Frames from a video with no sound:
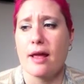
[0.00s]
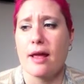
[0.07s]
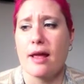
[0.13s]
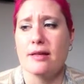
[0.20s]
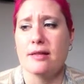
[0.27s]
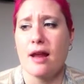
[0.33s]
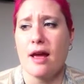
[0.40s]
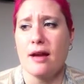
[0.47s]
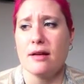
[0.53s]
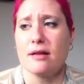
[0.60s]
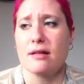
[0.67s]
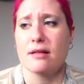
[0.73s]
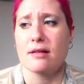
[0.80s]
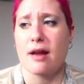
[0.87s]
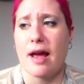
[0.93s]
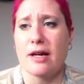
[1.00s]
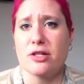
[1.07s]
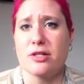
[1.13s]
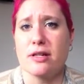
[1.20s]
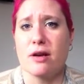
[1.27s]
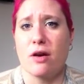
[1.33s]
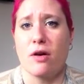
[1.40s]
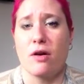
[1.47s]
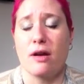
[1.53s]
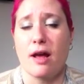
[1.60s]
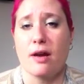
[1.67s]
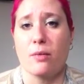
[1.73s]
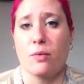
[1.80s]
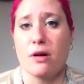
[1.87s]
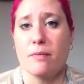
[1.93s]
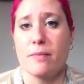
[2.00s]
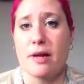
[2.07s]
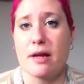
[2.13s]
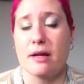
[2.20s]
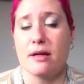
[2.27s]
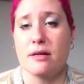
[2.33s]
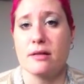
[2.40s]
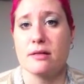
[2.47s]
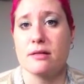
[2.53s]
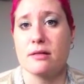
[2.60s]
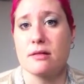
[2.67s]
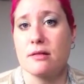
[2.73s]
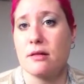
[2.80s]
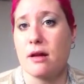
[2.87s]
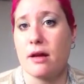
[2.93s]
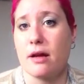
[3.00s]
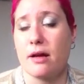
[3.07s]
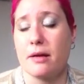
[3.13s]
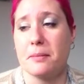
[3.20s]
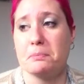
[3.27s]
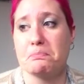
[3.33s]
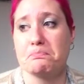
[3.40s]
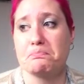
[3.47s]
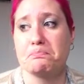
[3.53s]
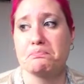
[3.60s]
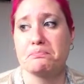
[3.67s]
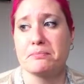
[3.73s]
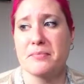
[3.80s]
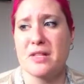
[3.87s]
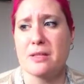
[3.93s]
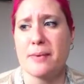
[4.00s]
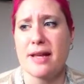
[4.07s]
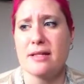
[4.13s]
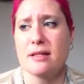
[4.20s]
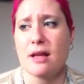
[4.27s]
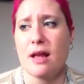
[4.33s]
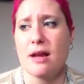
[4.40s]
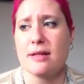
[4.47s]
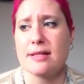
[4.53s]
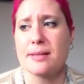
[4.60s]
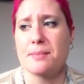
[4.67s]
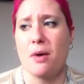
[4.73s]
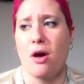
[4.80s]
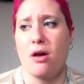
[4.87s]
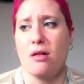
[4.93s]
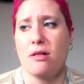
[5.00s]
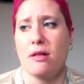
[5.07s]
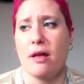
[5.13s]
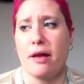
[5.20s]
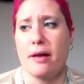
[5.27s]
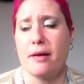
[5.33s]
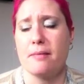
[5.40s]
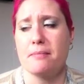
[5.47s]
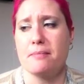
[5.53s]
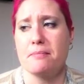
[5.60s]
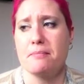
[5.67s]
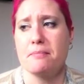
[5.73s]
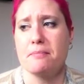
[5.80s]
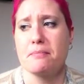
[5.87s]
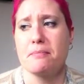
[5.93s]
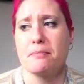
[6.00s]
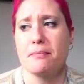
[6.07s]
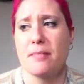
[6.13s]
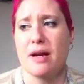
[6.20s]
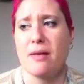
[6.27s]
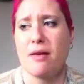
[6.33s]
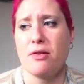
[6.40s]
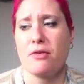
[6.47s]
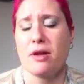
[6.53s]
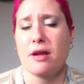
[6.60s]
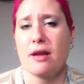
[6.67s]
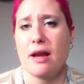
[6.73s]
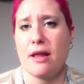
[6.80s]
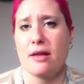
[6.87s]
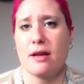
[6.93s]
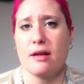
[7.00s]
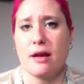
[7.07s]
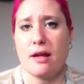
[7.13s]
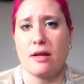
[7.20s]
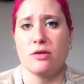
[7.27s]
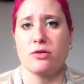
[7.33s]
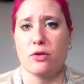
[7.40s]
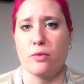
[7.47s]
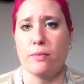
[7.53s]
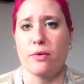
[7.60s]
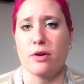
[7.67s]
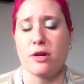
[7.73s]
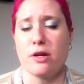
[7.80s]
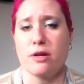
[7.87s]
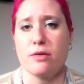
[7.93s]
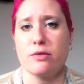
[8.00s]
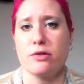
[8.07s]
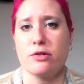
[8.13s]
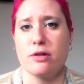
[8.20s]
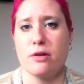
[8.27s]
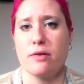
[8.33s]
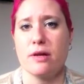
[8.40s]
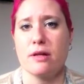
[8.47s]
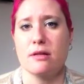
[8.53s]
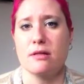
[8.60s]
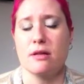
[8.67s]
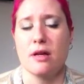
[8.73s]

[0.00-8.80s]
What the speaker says: it's not actually a whole lot of work because the space is kind of small. I'm not doing anything like super huge to it.